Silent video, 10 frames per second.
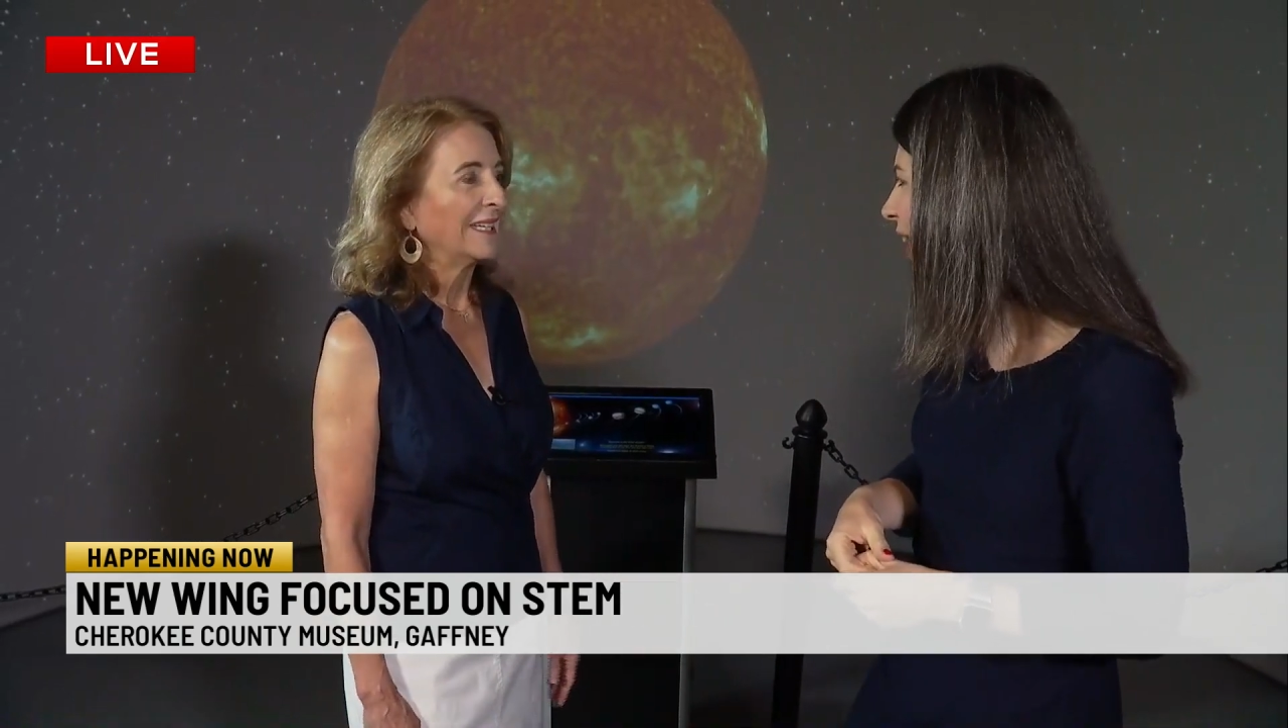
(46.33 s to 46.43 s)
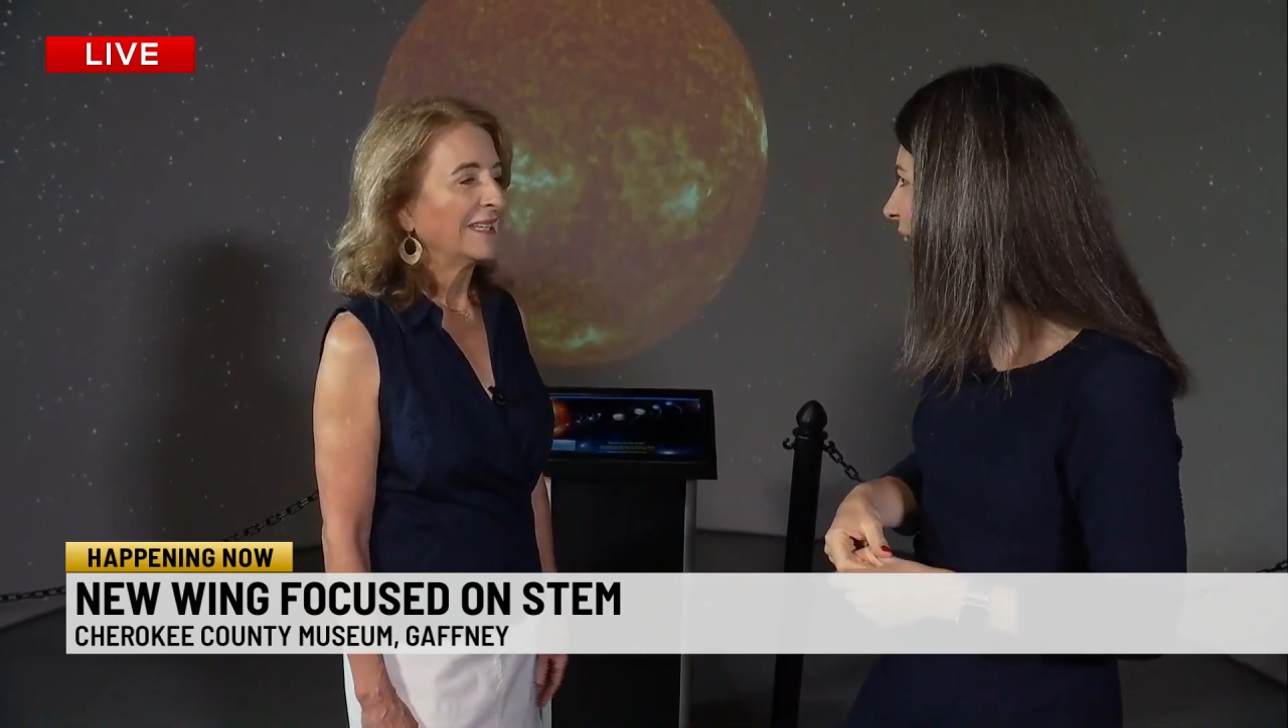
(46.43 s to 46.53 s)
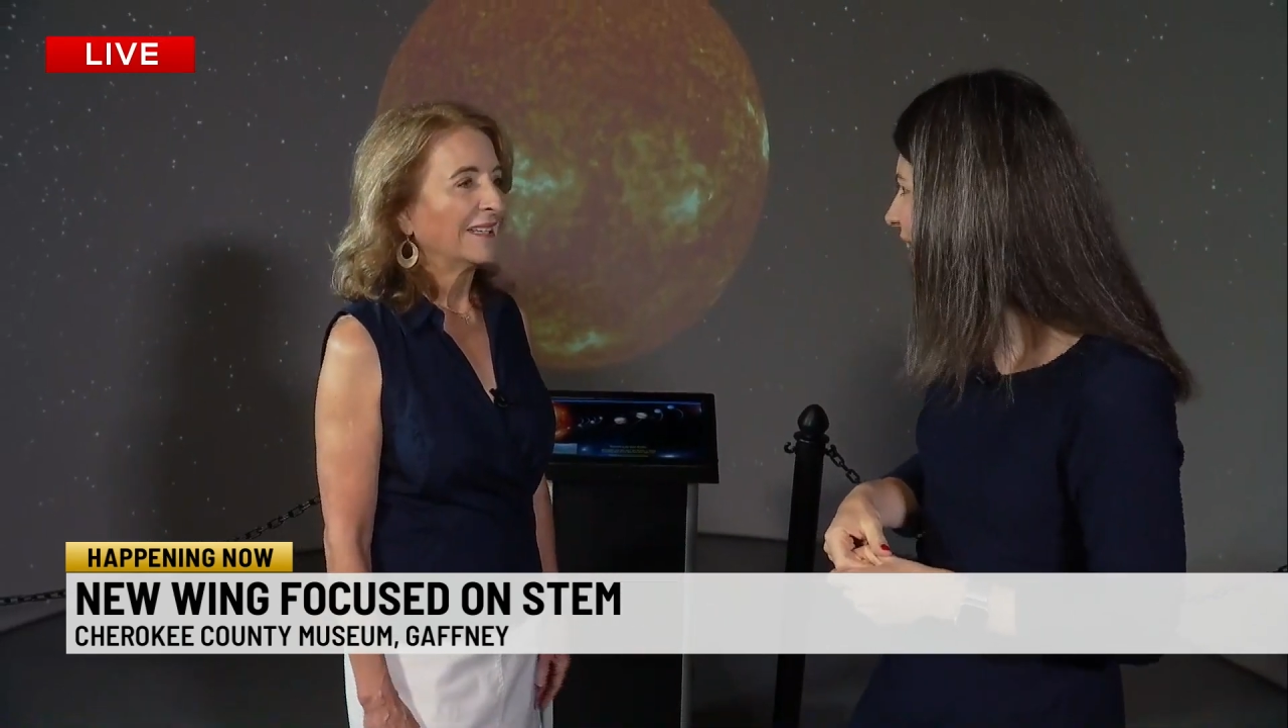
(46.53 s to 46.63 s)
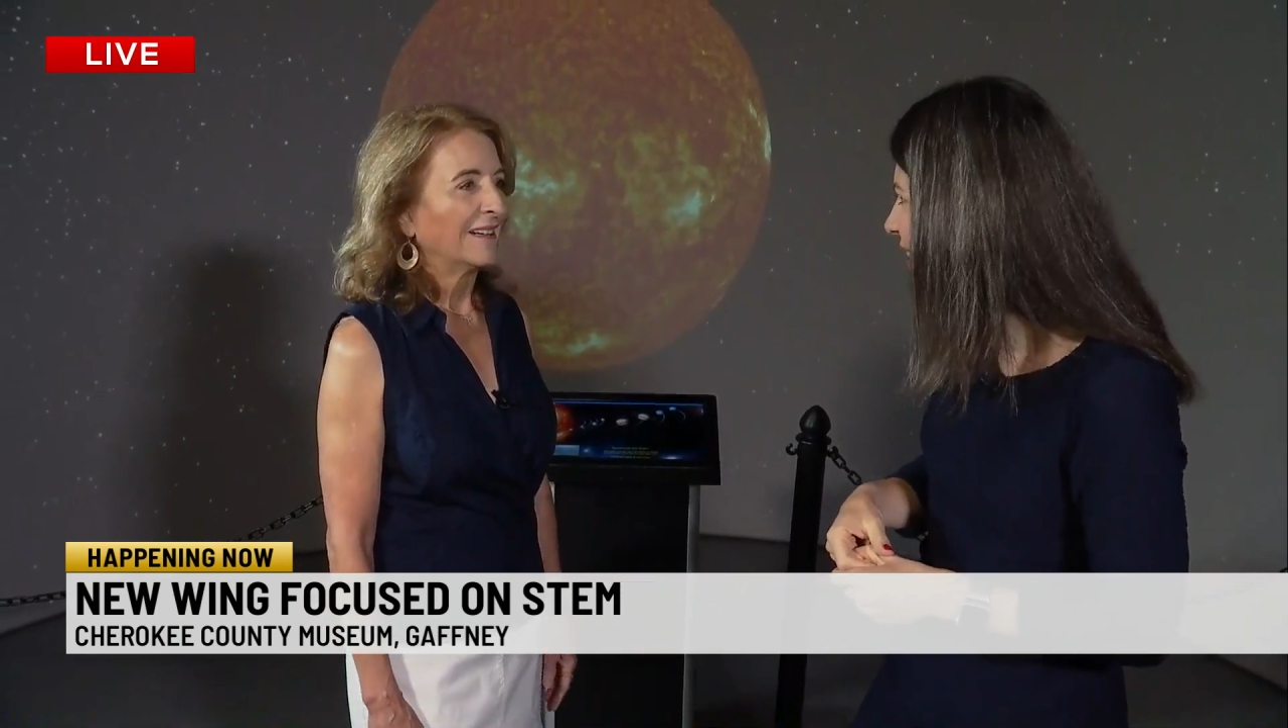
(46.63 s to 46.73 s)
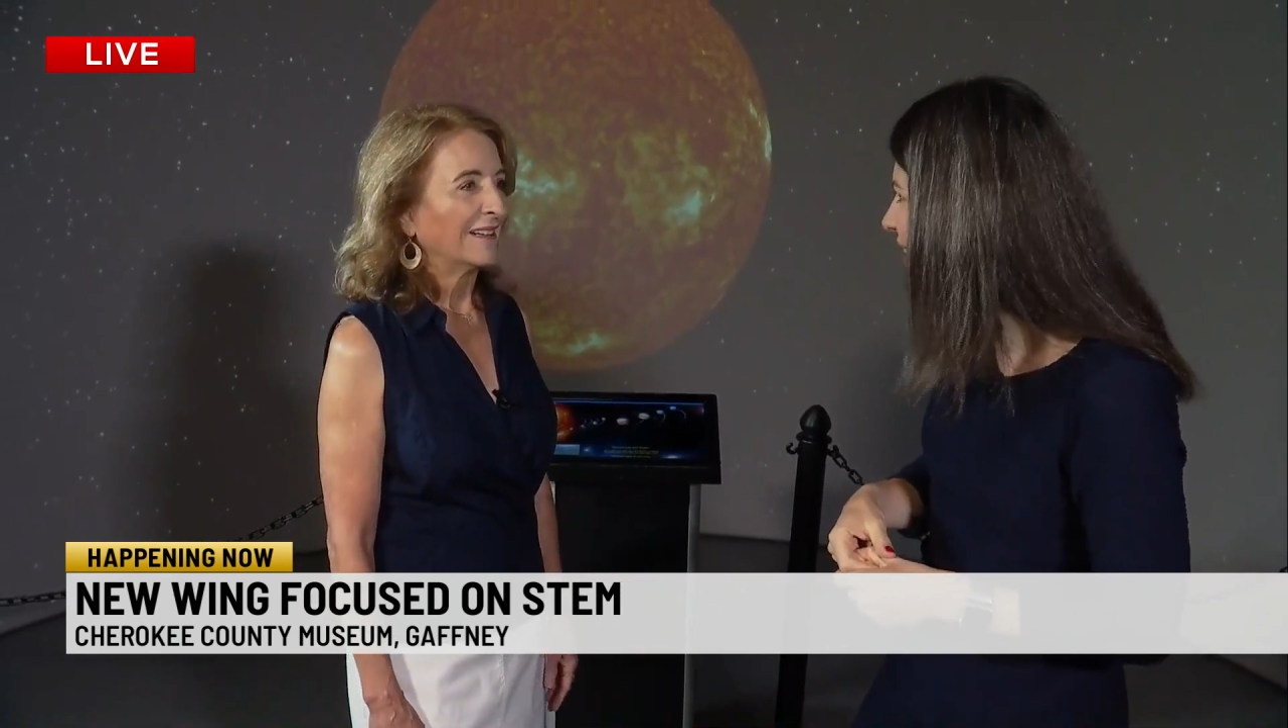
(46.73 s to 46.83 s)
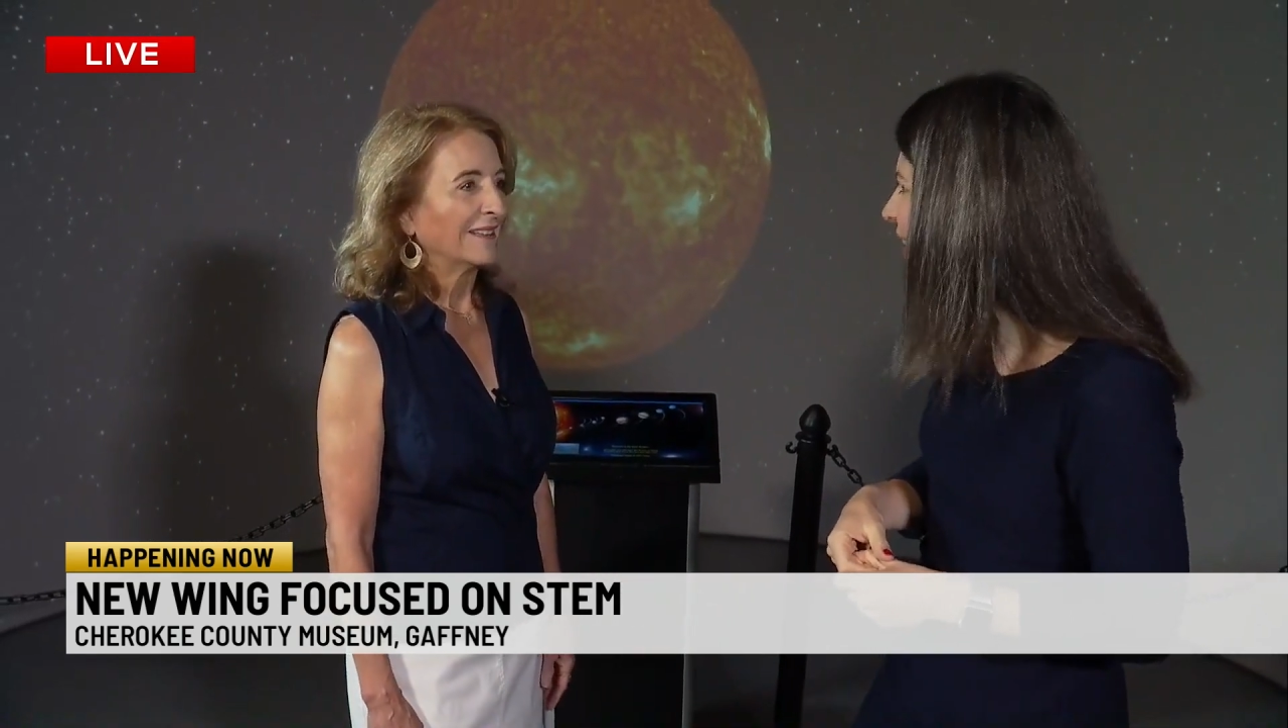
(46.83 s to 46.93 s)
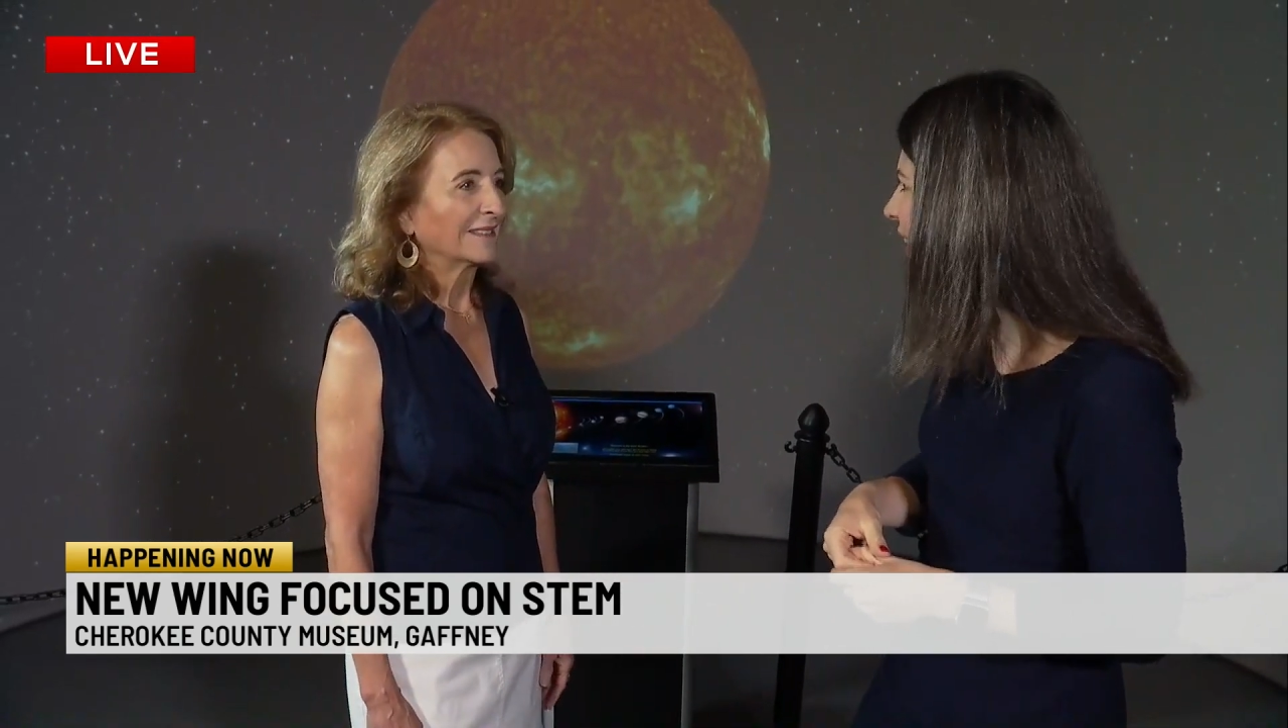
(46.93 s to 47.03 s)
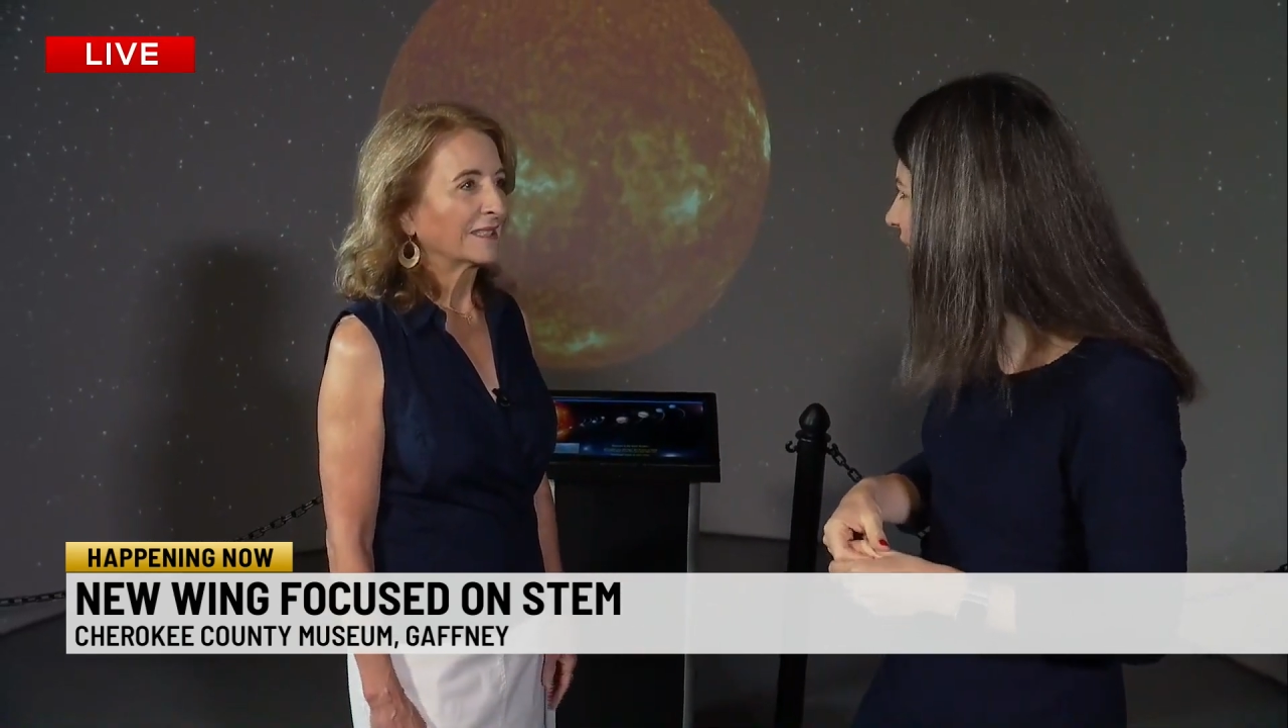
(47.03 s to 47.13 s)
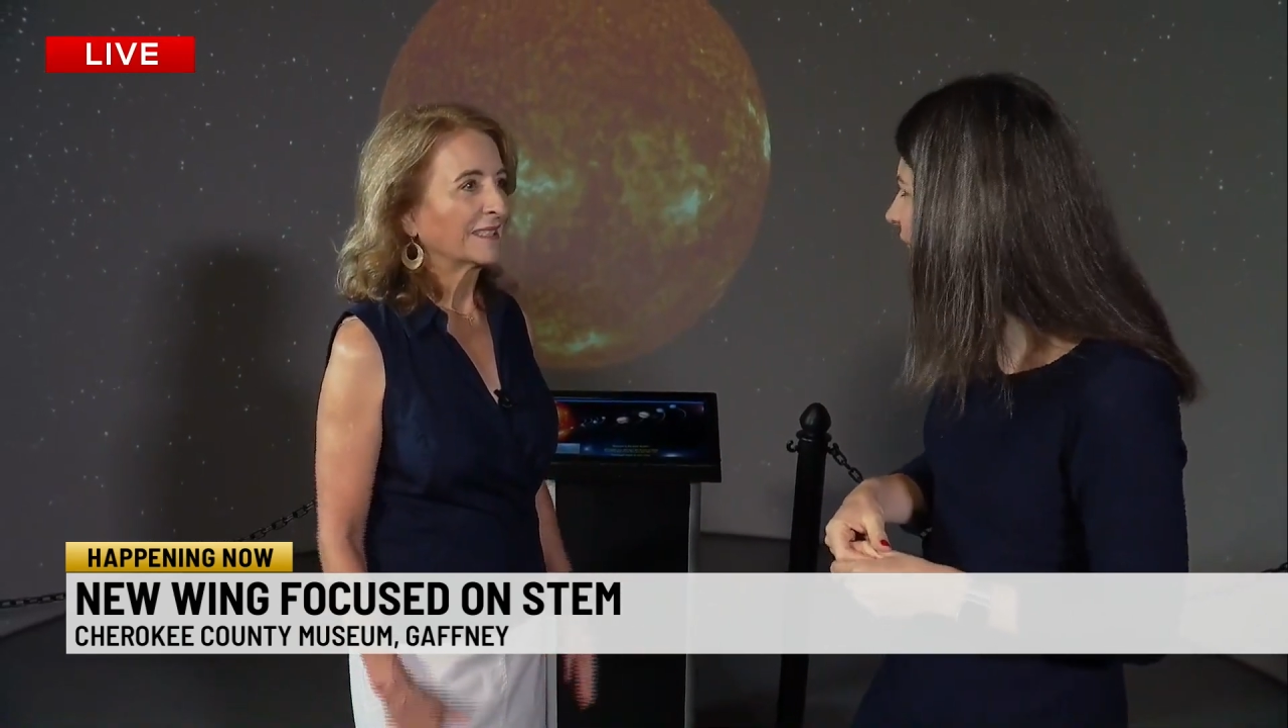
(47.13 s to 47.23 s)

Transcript: yes. Uh,